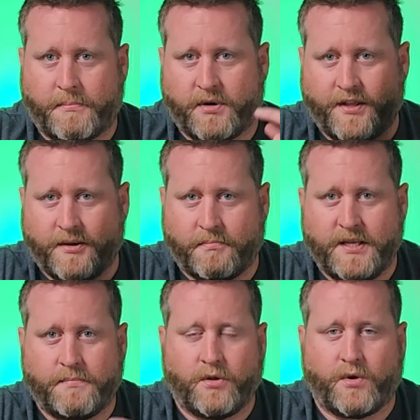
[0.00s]
think
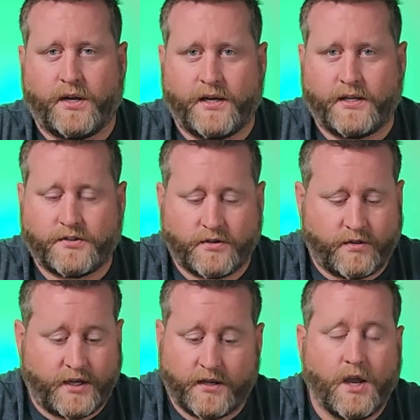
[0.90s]
people-oriented. So
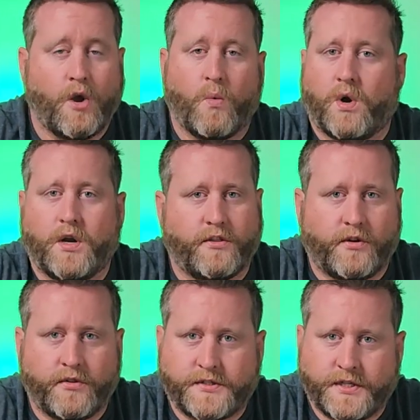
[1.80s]
think, we're going to throw
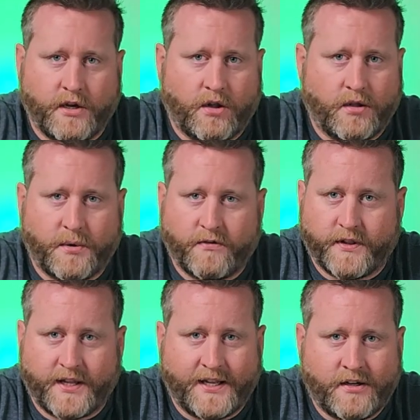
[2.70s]
this thing all up over
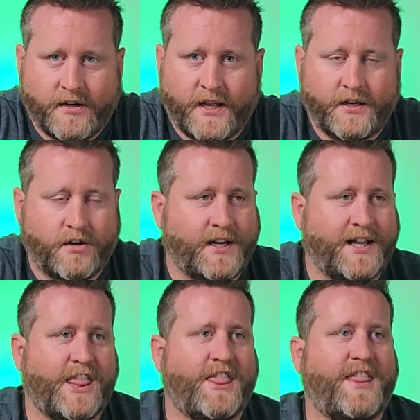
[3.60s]
the internet. You're going to
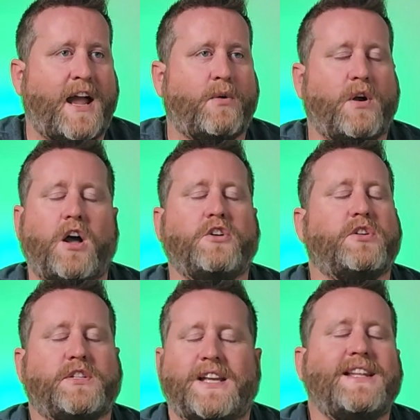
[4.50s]

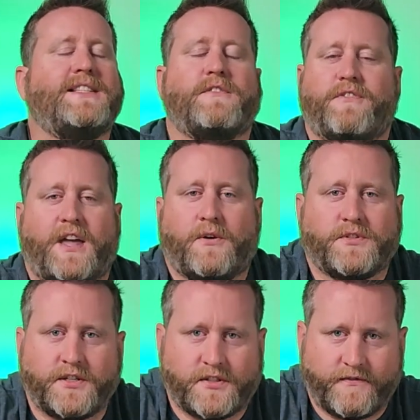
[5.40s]
get tens of
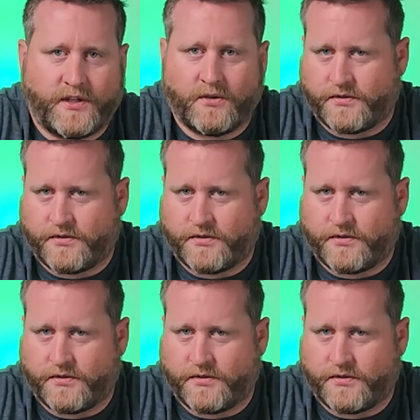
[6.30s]
thousands of views,